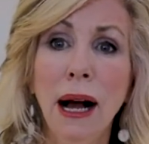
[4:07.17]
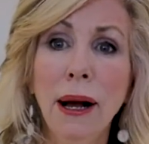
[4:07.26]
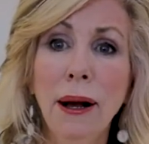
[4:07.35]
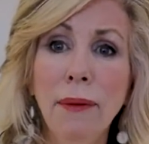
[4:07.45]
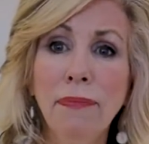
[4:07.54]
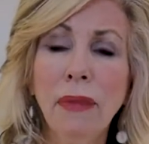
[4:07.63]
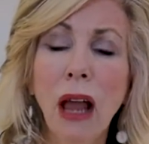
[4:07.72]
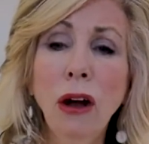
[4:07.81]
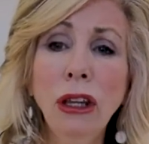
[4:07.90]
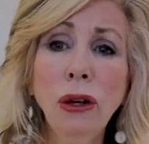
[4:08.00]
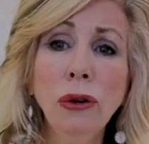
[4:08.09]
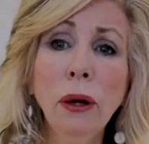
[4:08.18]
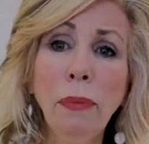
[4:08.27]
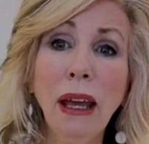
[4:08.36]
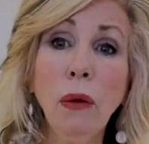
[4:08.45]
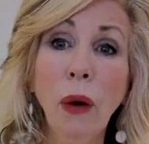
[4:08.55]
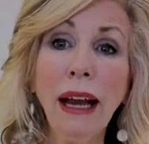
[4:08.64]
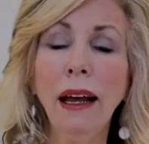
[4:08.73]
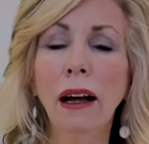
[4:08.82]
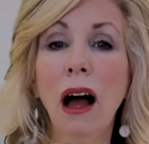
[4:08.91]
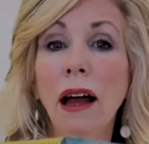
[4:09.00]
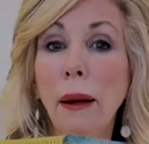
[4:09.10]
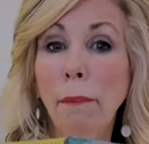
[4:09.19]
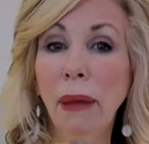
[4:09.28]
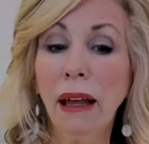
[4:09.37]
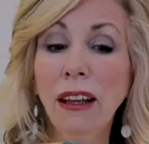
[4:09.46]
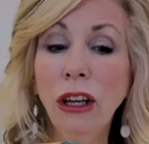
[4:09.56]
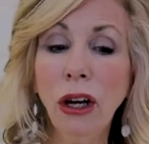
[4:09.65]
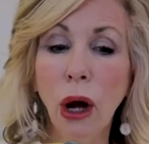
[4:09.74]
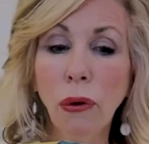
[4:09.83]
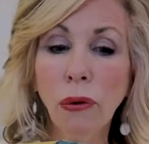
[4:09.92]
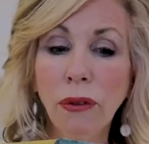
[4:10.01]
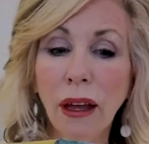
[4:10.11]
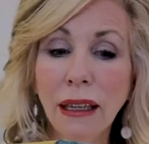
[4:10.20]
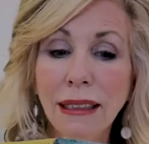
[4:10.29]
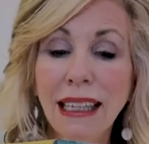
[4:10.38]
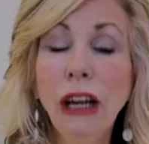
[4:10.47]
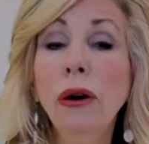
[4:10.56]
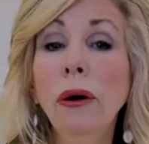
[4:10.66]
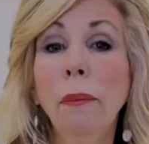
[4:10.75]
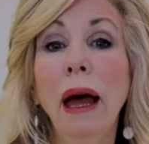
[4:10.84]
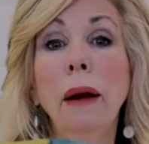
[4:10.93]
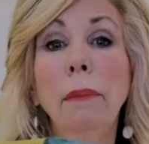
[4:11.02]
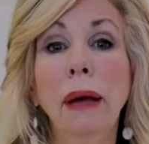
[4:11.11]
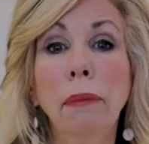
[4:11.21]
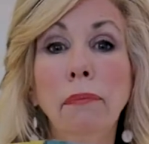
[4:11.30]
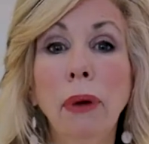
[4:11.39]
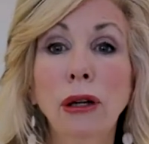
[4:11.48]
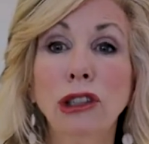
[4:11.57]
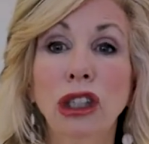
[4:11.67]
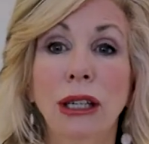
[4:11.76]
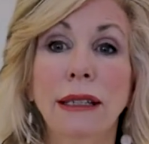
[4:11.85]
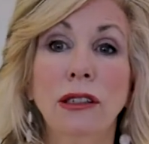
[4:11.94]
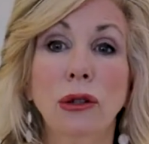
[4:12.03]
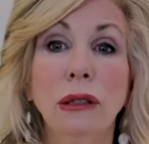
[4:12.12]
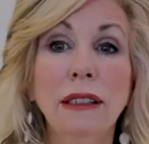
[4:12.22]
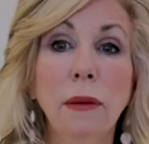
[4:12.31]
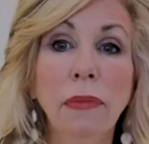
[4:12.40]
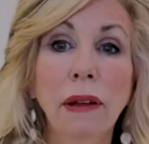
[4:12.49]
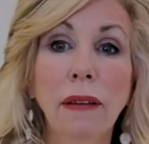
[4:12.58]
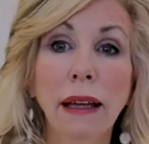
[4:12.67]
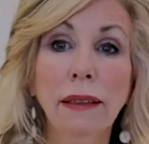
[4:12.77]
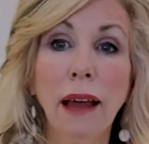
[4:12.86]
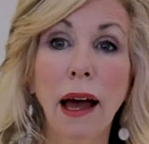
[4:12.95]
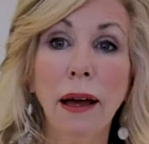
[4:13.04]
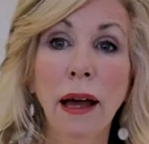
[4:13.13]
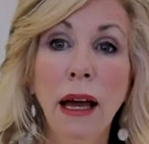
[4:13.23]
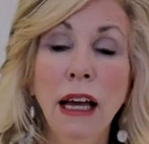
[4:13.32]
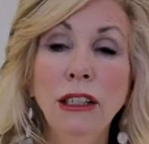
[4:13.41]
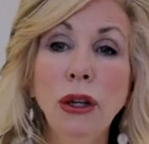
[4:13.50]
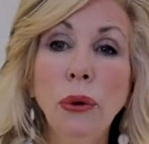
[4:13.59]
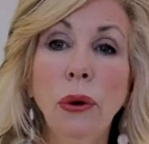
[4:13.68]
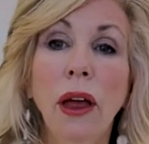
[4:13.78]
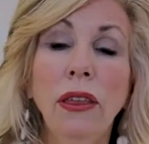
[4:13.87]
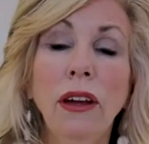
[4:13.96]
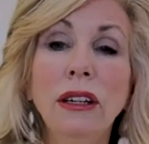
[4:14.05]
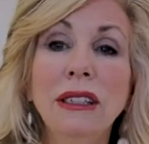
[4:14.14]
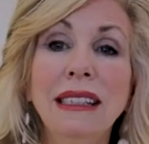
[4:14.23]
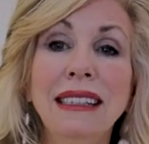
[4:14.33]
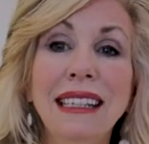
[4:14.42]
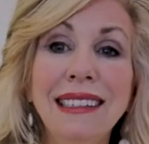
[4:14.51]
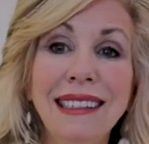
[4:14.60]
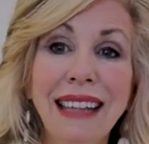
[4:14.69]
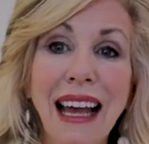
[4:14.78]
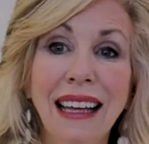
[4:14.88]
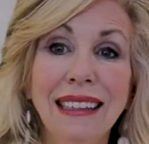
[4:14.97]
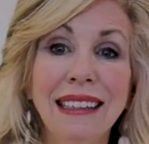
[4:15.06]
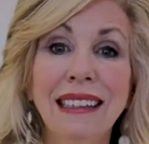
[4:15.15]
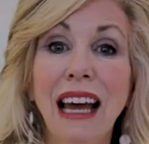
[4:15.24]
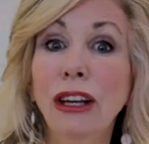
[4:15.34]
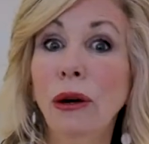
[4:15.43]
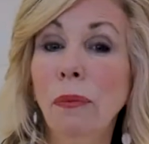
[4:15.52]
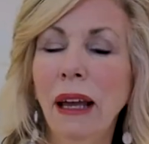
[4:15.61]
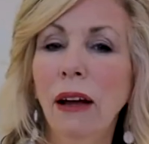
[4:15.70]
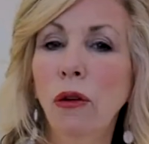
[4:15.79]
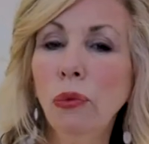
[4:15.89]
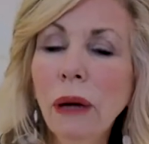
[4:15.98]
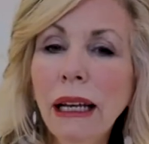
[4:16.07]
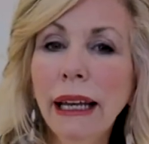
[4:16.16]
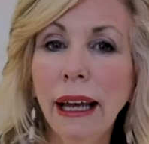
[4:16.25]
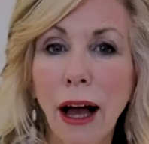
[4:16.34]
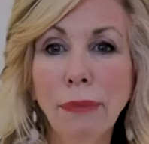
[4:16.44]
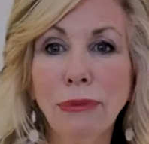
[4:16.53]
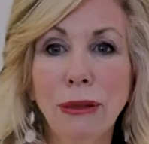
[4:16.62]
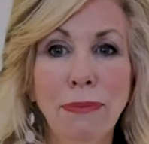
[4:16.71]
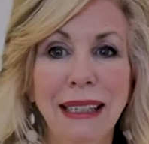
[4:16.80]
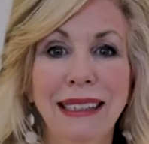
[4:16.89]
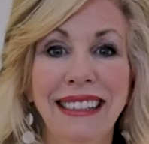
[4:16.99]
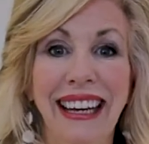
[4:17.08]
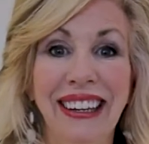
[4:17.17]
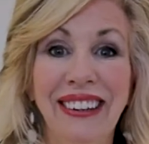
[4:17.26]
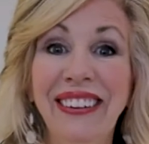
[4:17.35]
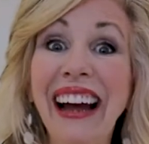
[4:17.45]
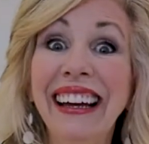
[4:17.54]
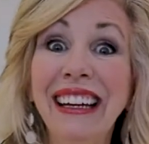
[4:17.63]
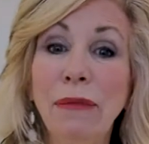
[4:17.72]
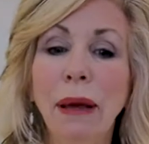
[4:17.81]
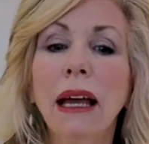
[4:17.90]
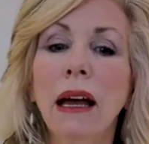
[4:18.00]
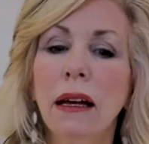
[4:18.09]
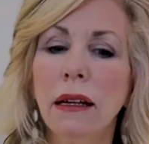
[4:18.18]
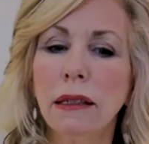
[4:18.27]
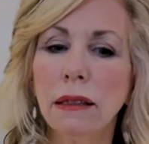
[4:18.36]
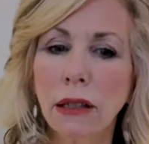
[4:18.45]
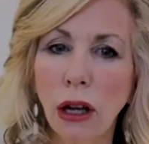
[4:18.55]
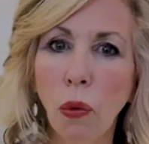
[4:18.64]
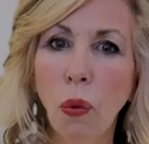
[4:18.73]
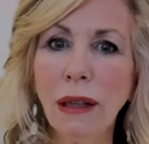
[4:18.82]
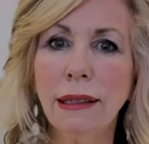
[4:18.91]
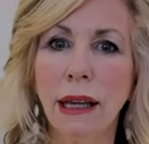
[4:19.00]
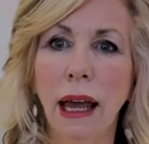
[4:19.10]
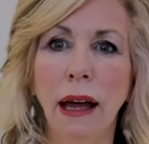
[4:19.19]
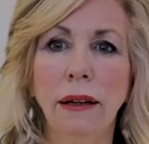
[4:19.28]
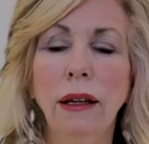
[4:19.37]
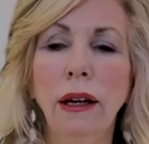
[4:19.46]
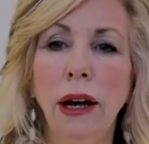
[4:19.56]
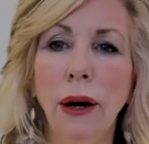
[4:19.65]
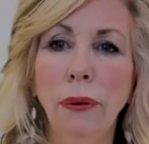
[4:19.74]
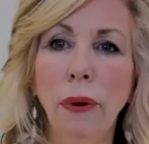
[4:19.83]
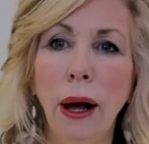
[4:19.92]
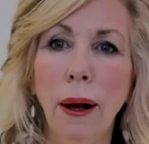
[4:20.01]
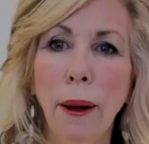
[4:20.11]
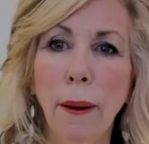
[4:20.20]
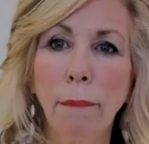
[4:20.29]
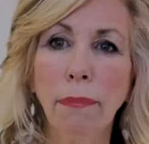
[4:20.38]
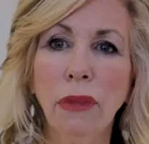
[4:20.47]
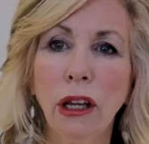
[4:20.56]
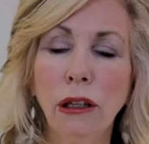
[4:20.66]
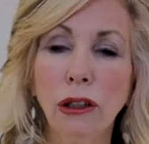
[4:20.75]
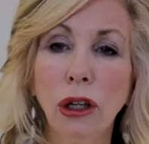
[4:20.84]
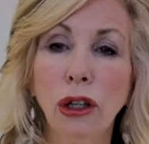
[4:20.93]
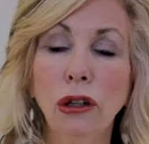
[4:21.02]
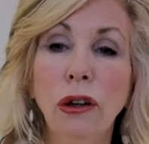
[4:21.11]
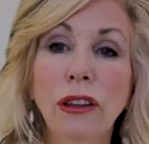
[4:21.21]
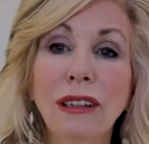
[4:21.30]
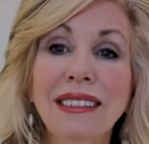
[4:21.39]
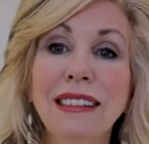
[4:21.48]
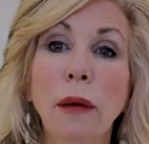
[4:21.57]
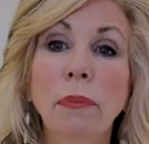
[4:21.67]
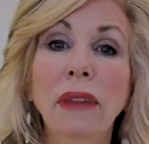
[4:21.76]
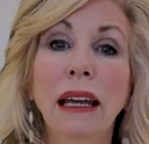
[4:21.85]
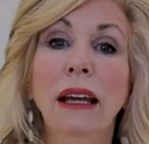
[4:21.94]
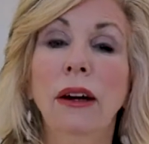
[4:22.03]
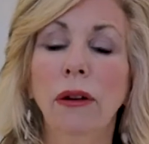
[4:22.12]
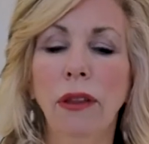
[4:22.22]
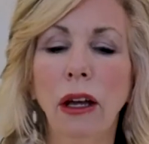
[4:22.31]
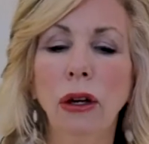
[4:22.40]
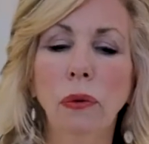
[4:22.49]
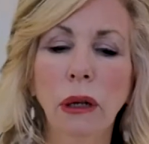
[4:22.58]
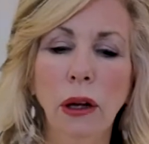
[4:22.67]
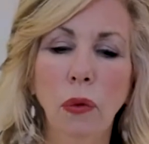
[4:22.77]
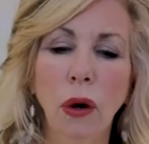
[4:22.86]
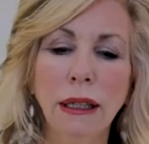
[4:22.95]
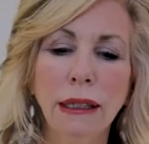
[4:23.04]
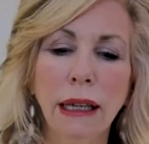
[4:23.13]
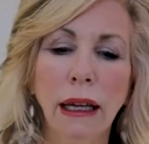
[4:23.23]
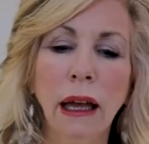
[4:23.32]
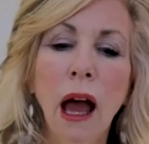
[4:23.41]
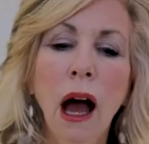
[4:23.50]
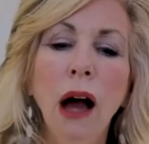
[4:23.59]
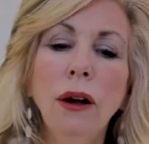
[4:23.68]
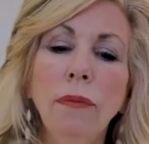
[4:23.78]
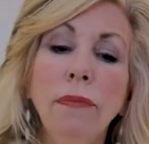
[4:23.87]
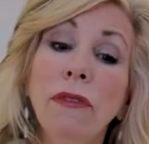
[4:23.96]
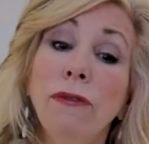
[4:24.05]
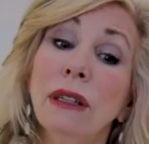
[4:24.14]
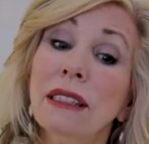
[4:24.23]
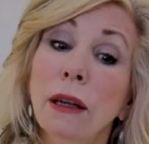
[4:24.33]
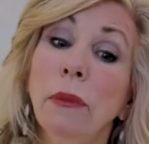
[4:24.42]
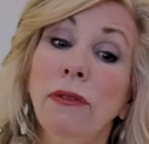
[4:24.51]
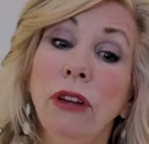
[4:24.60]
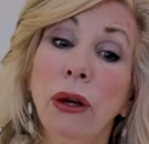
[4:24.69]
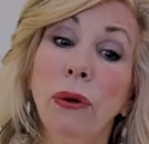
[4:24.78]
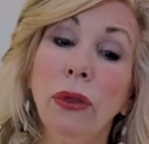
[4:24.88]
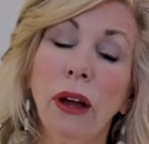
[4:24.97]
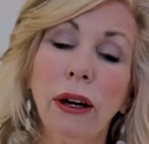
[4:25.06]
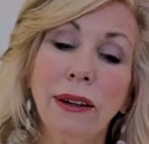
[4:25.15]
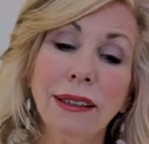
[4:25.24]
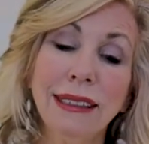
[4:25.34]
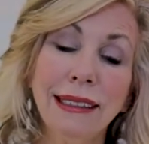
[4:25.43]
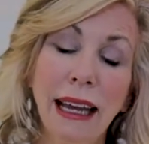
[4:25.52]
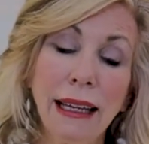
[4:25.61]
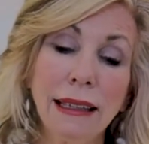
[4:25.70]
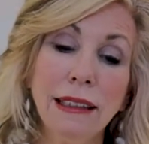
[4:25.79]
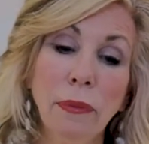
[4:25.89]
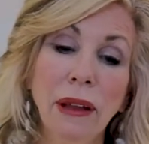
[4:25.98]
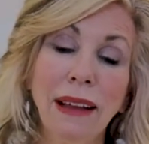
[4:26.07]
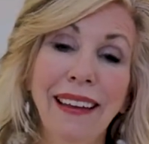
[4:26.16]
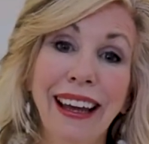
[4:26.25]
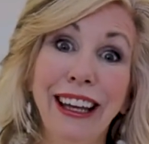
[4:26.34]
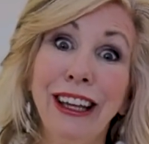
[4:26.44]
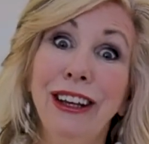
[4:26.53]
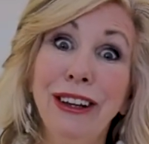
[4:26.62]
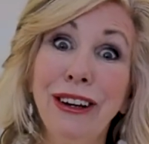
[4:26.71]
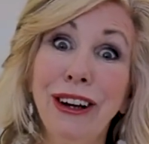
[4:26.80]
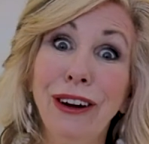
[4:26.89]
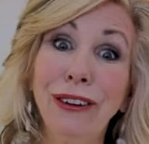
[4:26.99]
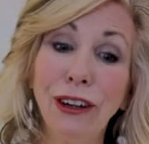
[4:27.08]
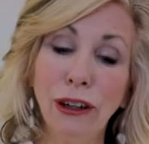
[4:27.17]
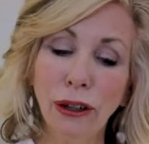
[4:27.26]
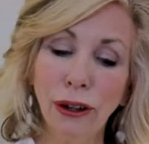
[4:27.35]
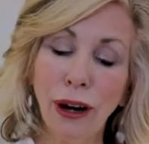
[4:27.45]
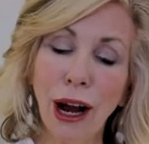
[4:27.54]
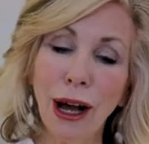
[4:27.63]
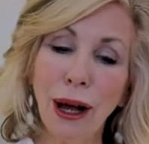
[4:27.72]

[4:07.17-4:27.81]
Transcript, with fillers: You could be waiting on a bit, you know, to hear about a big purchase or something like that. So there's this sense that you're being really optimistic, right? Because once again, you know, there's something here that you're really wanting. For some of you, they're saying something like, you know, you're